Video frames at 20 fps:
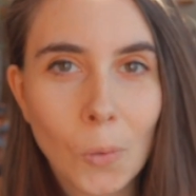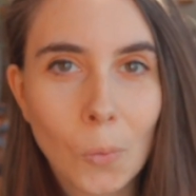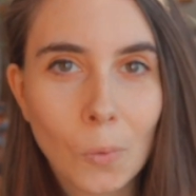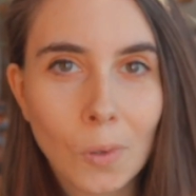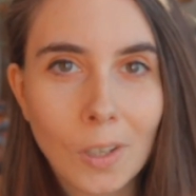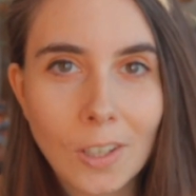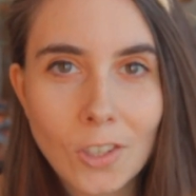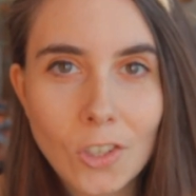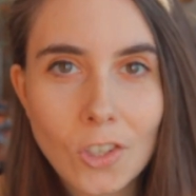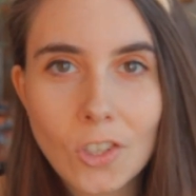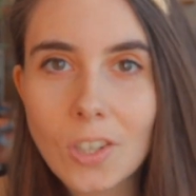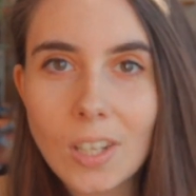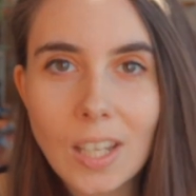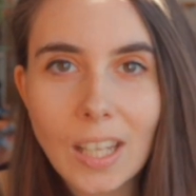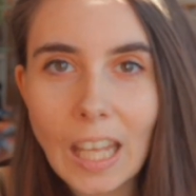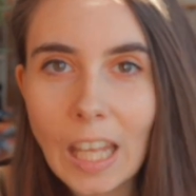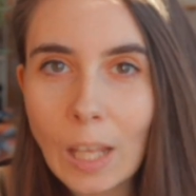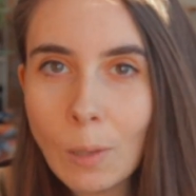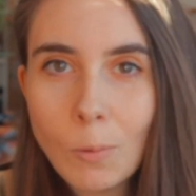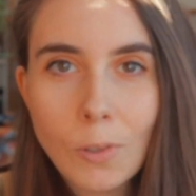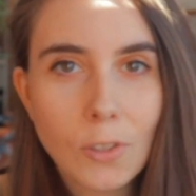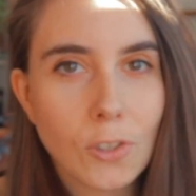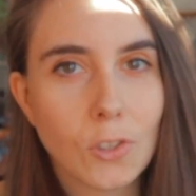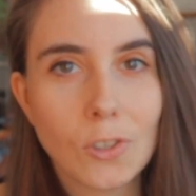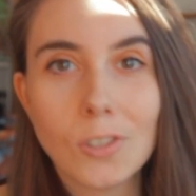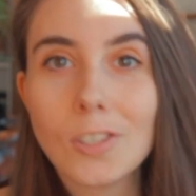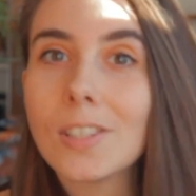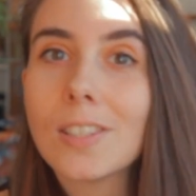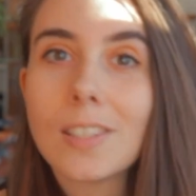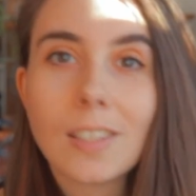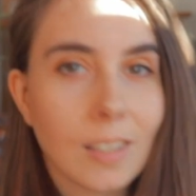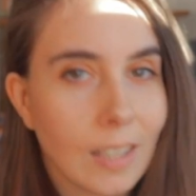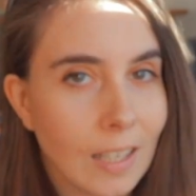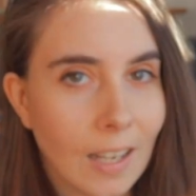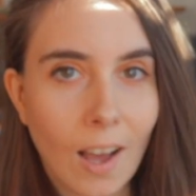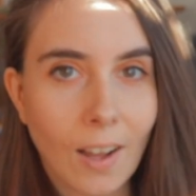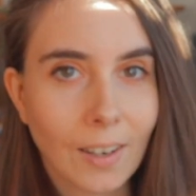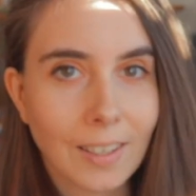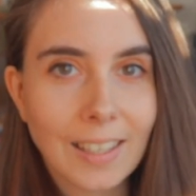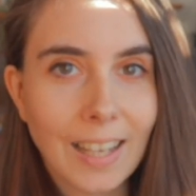which he was just
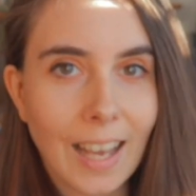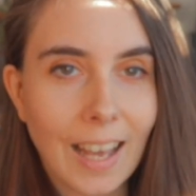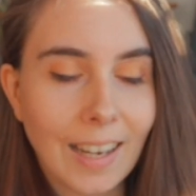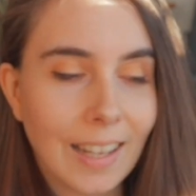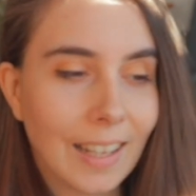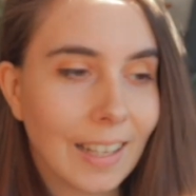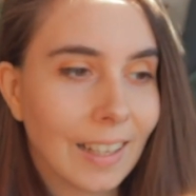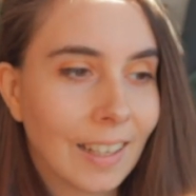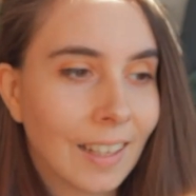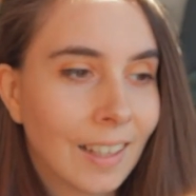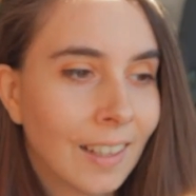not getting.